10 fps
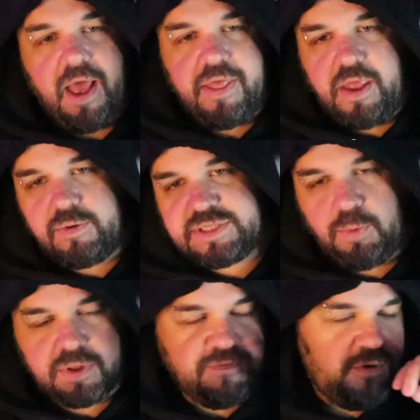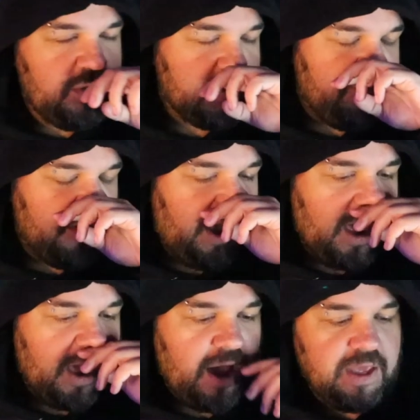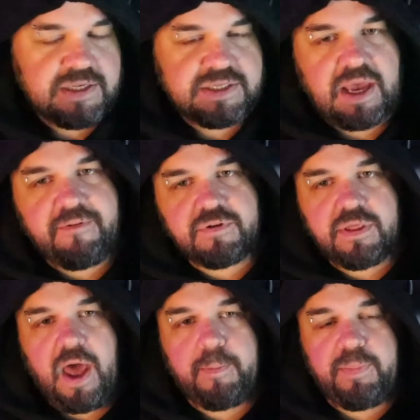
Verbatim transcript: and then see what the future for KI is after that.